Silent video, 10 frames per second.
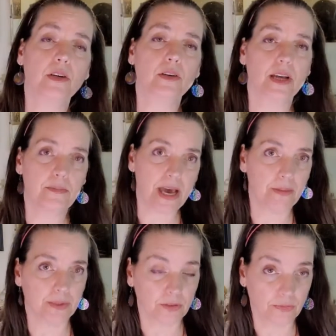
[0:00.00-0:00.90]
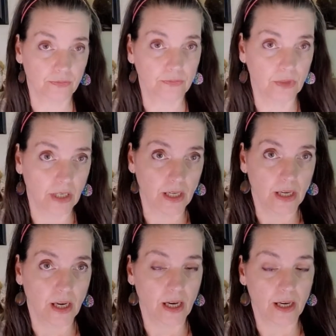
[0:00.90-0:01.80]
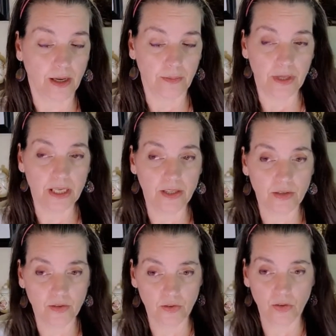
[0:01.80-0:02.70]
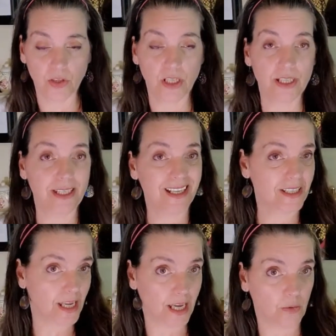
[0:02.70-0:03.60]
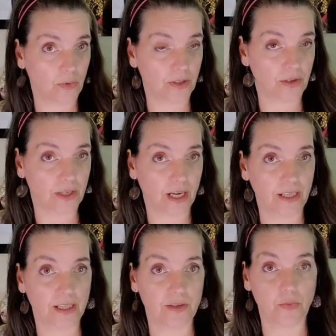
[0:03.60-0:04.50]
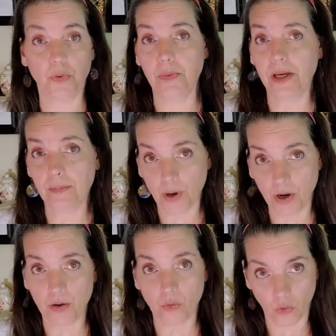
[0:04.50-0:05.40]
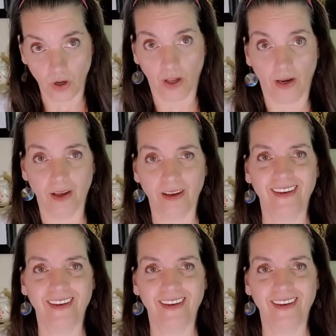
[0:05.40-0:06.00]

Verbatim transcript: long I babble, um, is going to dictate whether or not this will be a part one.